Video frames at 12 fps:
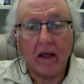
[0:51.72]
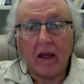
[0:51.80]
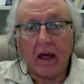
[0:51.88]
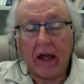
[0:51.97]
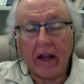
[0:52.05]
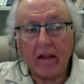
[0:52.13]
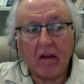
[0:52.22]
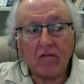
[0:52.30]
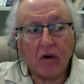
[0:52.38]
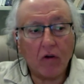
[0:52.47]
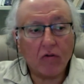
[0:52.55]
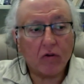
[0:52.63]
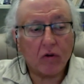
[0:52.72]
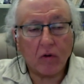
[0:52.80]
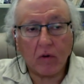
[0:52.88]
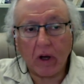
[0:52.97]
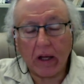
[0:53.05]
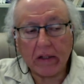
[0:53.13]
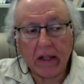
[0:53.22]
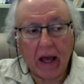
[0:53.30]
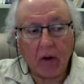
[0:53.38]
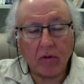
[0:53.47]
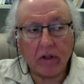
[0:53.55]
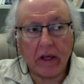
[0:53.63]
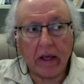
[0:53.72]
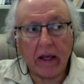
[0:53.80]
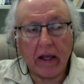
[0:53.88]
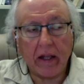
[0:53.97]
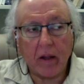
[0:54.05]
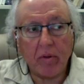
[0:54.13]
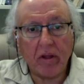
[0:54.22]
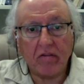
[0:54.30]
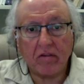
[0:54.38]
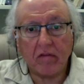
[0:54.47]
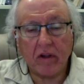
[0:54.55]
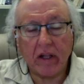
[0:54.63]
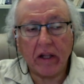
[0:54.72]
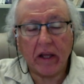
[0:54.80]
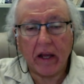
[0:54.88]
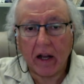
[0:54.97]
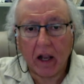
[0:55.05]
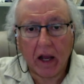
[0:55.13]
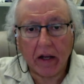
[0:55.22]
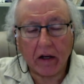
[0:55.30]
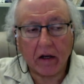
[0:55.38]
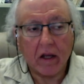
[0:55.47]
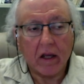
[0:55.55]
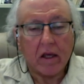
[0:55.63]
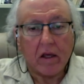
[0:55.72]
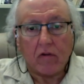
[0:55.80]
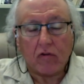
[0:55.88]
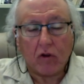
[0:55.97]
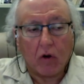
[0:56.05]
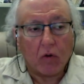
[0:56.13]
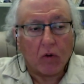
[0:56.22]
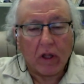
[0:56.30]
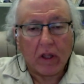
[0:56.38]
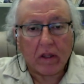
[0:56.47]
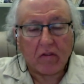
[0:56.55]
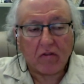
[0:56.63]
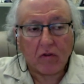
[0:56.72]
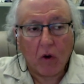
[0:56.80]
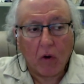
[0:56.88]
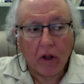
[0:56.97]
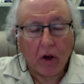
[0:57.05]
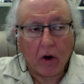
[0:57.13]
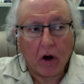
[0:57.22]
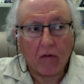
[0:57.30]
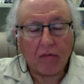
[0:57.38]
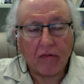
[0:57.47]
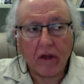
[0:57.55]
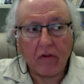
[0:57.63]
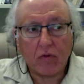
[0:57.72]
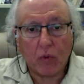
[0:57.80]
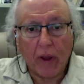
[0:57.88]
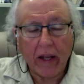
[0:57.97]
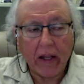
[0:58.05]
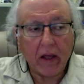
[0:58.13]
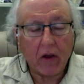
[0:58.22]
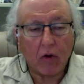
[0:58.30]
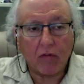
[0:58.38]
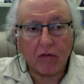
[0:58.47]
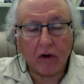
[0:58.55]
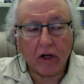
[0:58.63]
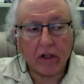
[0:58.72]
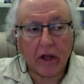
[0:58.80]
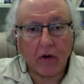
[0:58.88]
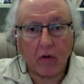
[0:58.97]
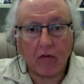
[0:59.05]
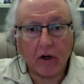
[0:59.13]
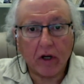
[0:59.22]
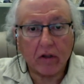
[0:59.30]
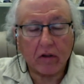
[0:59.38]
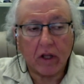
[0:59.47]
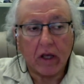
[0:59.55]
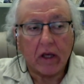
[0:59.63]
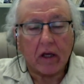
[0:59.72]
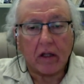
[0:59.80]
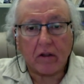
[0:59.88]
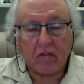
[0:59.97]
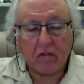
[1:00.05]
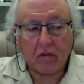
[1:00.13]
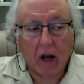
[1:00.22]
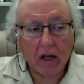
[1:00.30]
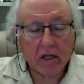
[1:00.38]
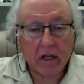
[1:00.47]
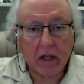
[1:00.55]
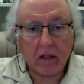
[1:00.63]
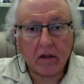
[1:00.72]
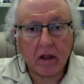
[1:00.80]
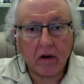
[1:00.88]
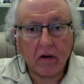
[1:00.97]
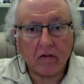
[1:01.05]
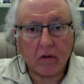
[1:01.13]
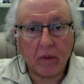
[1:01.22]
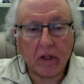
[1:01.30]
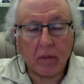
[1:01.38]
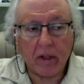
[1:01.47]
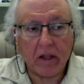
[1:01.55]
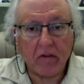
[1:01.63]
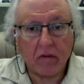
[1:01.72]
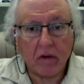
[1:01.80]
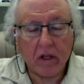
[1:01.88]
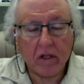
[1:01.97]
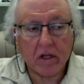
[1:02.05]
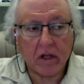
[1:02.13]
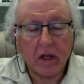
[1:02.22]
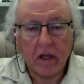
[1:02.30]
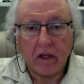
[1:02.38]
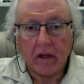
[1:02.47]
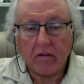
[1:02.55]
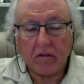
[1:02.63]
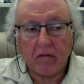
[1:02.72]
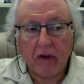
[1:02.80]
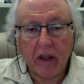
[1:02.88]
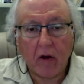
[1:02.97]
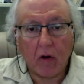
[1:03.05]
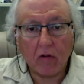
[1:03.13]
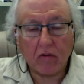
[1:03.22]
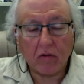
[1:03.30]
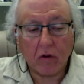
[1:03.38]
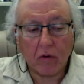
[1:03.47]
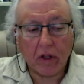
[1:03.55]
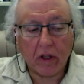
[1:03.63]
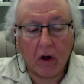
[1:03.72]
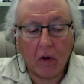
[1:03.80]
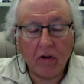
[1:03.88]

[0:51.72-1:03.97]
and it has also downed a Libyan civilian airliner. So the story of Israeli covert and overt destruction and terrorism in the Middle East region is a very old story. The only